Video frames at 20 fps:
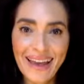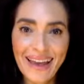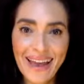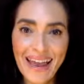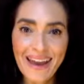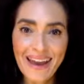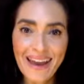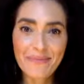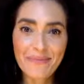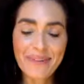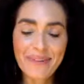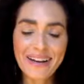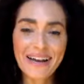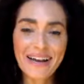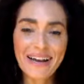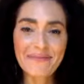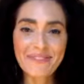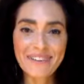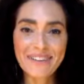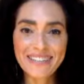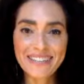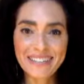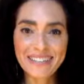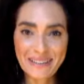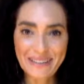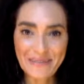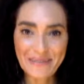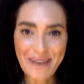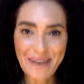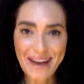Hey everybody, I'm
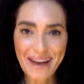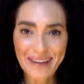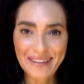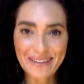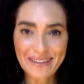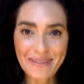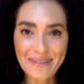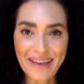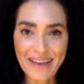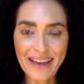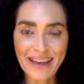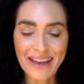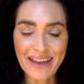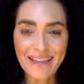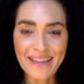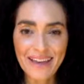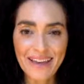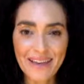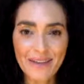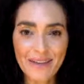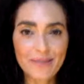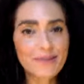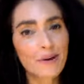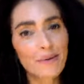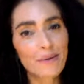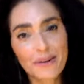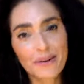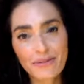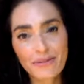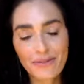Francesca Maximé, and thank you so
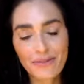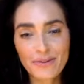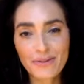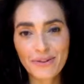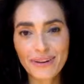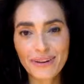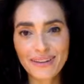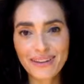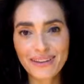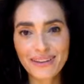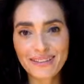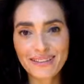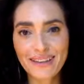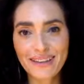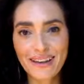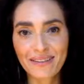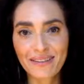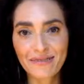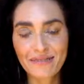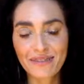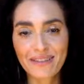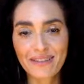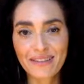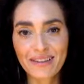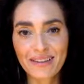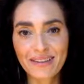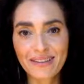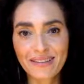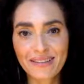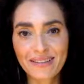much for joining us again for
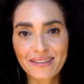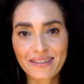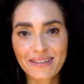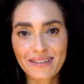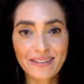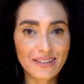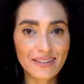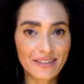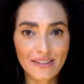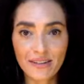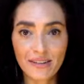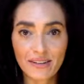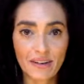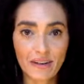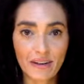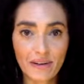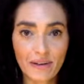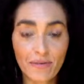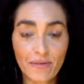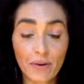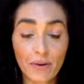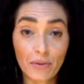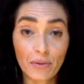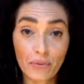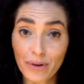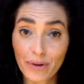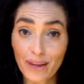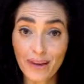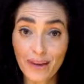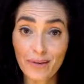this edition of
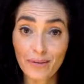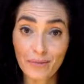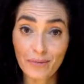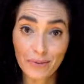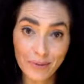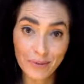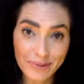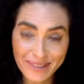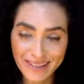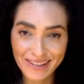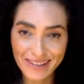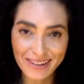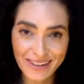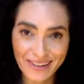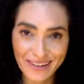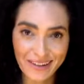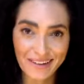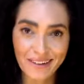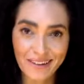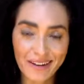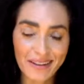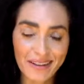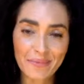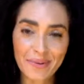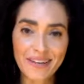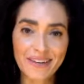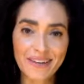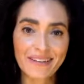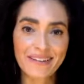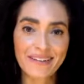Rerooted here on the
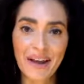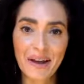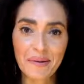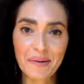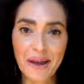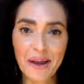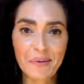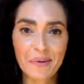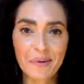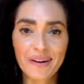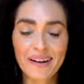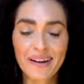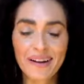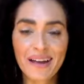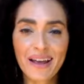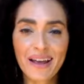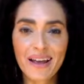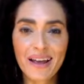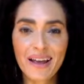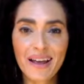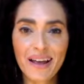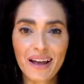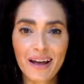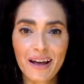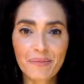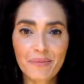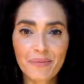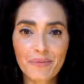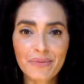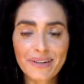Be Here Now Network.
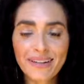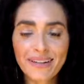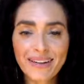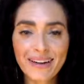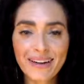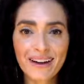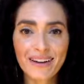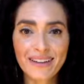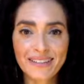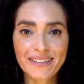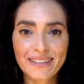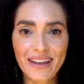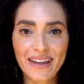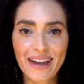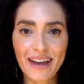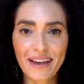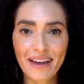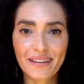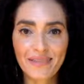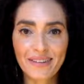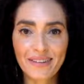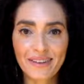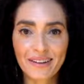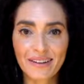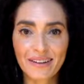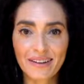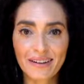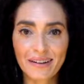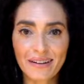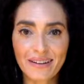Um, really honored to have
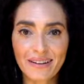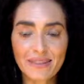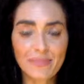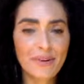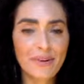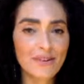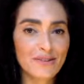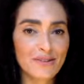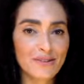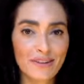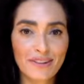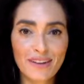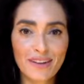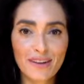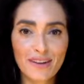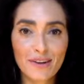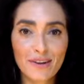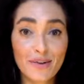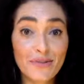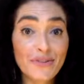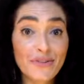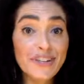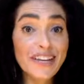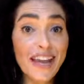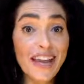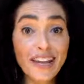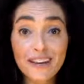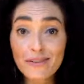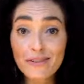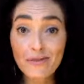a, a special
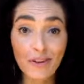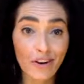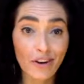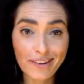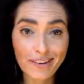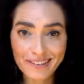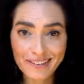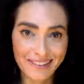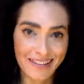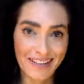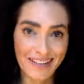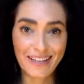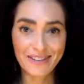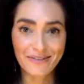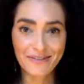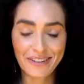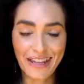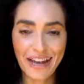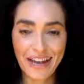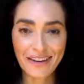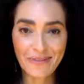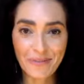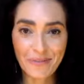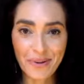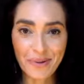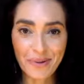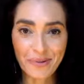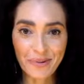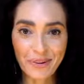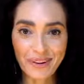creative arts guest, for lack of a
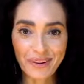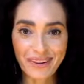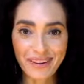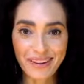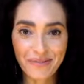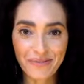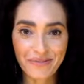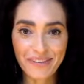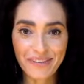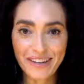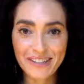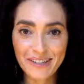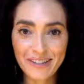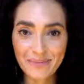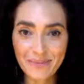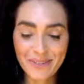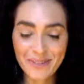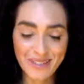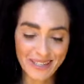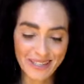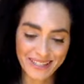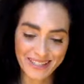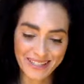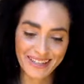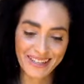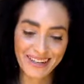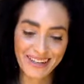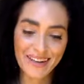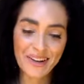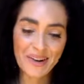better word, a professional
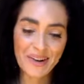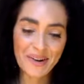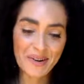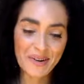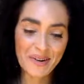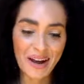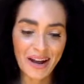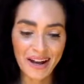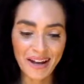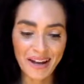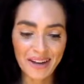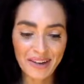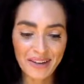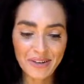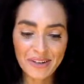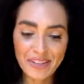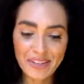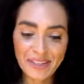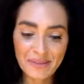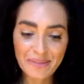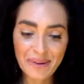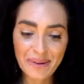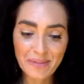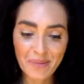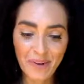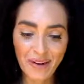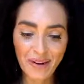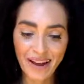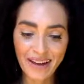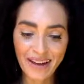musician, Uh, Christian
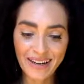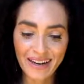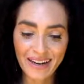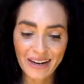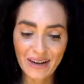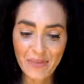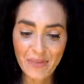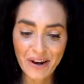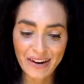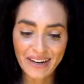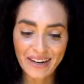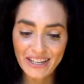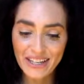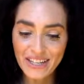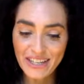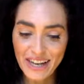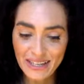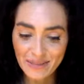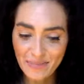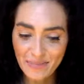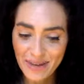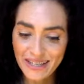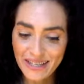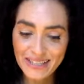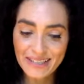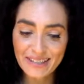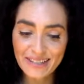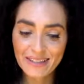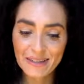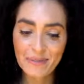McBride, an American jazz
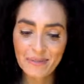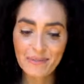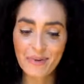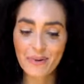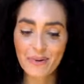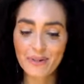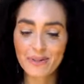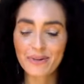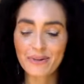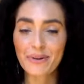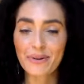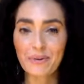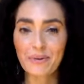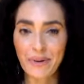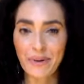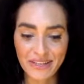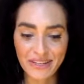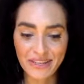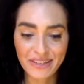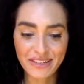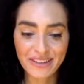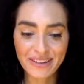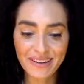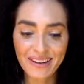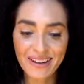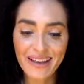bassist, composer, and arranger.